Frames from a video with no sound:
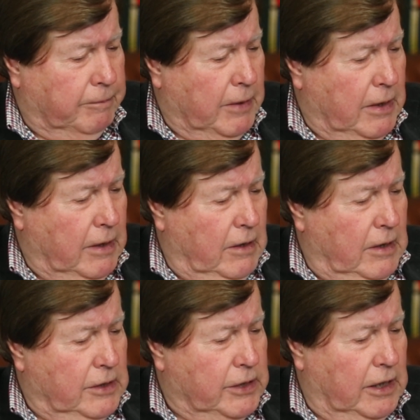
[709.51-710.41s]

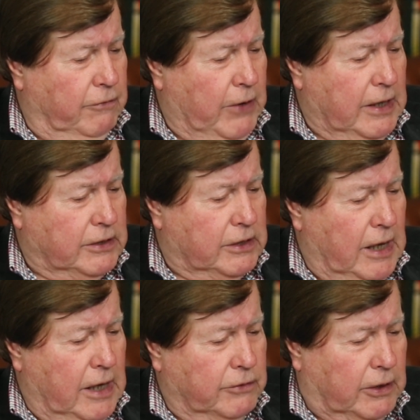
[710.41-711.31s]
Singer Frank
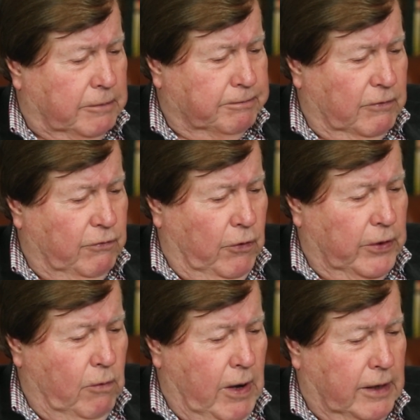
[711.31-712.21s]
Sinatra,
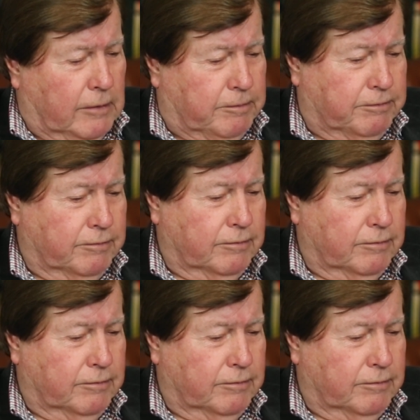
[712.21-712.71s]
41.